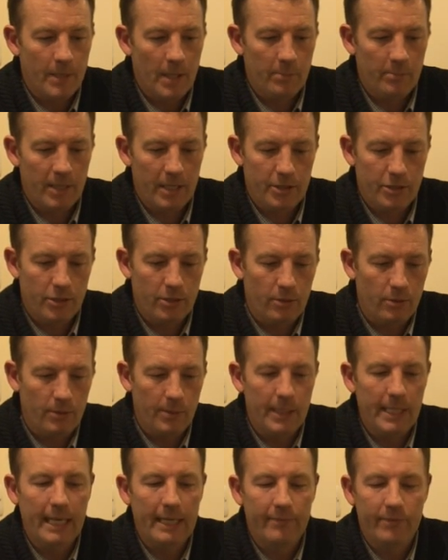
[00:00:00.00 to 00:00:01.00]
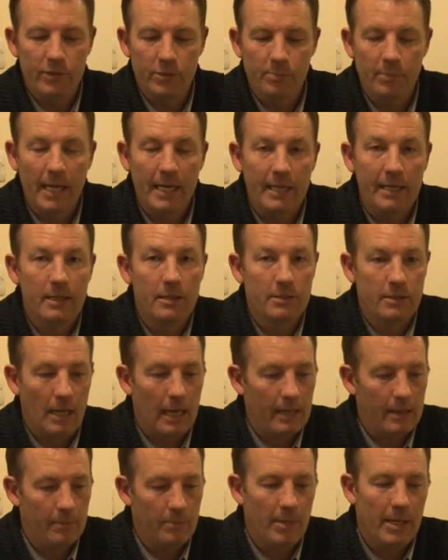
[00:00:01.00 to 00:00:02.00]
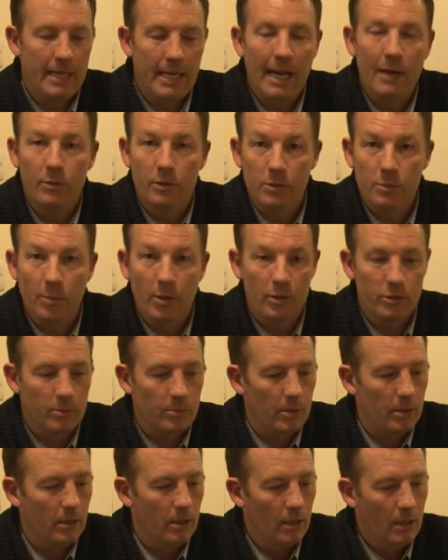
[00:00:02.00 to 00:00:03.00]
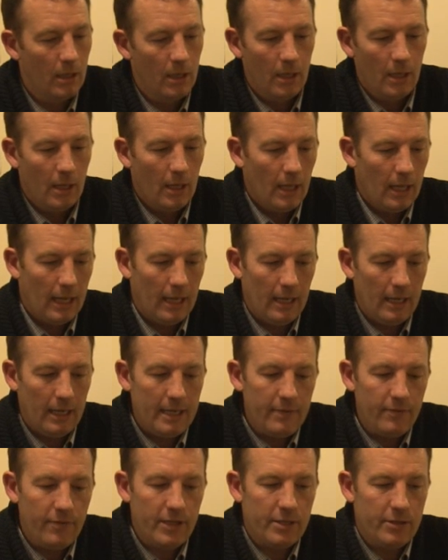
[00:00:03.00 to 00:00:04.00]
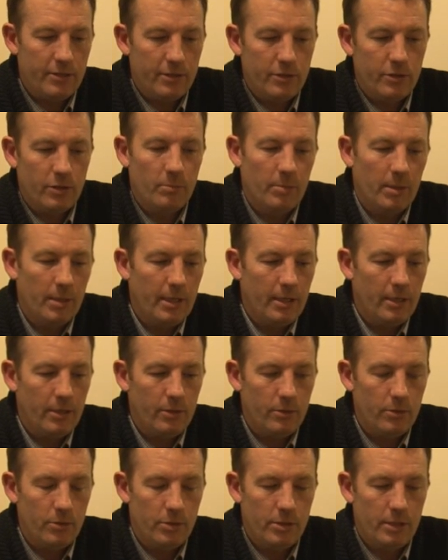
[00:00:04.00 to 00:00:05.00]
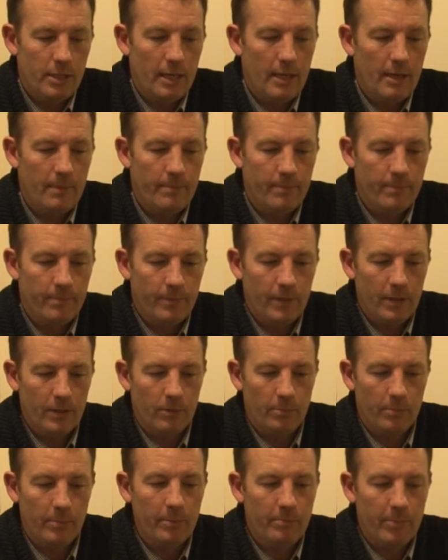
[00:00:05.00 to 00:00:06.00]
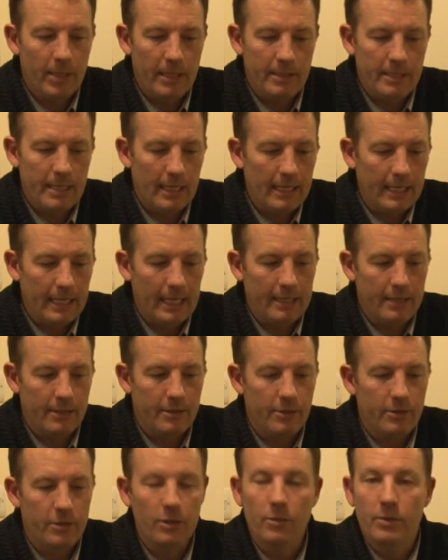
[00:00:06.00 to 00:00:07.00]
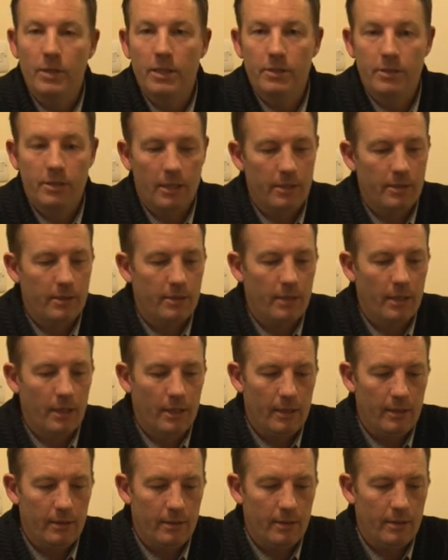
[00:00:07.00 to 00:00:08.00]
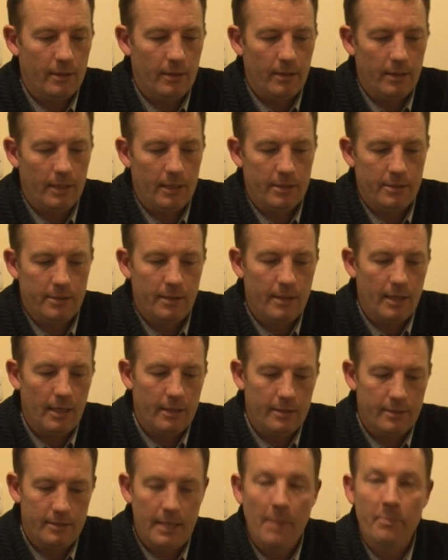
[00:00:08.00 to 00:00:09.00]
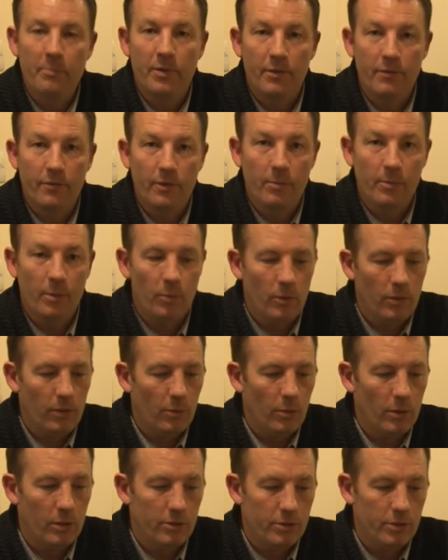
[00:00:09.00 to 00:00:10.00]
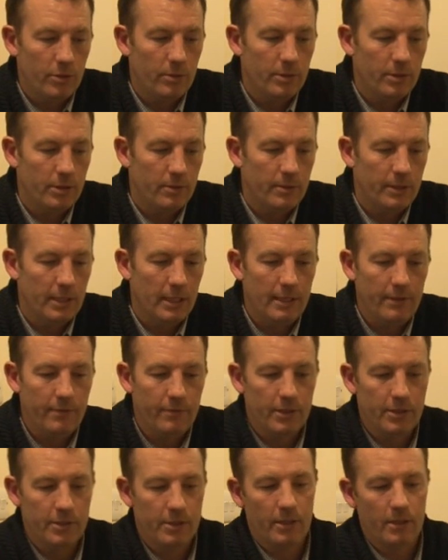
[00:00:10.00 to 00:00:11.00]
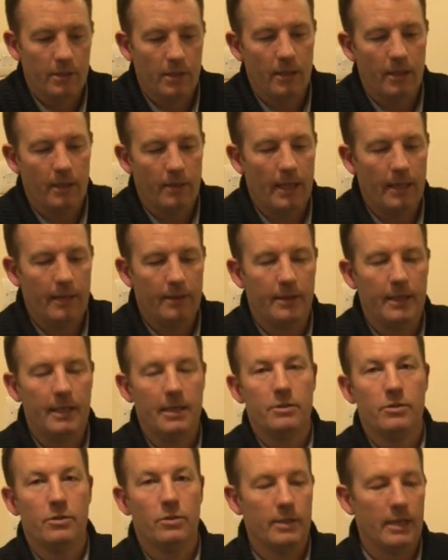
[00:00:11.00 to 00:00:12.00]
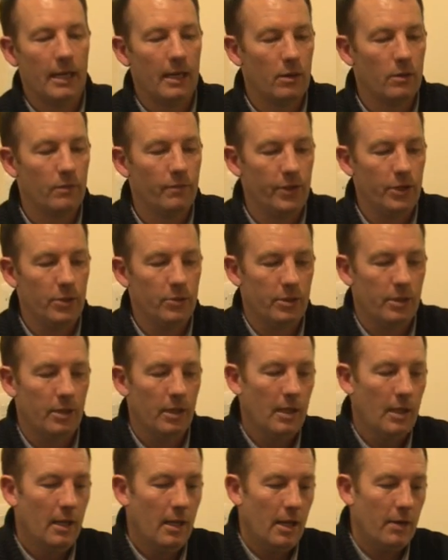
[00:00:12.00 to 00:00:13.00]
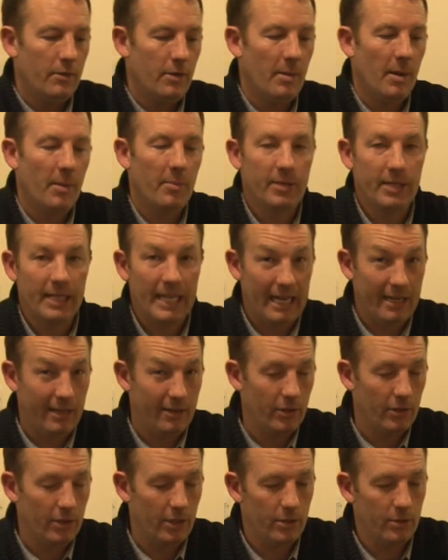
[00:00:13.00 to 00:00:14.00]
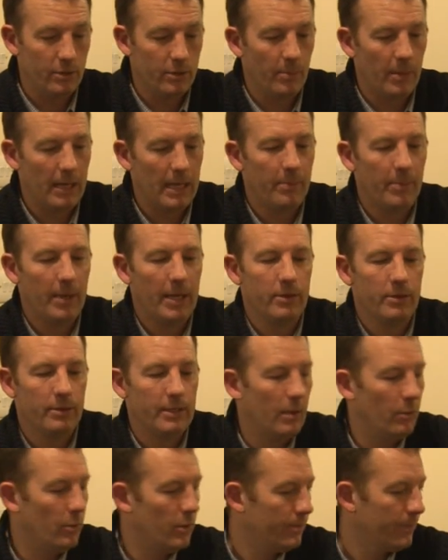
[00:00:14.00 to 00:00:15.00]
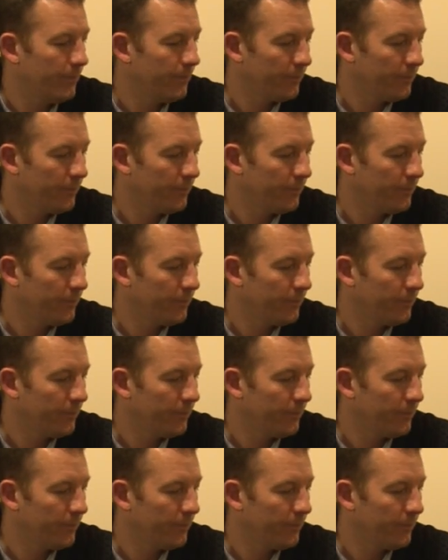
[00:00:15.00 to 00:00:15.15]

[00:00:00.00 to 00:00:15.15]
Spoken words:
make sure we give as many out as possible. Leave this to somebody who's been delegated to do this, and they're separate from the ones who are doing the leaflets, and then things don't get confusing. But remember, again, you've got to use a black pen on that one.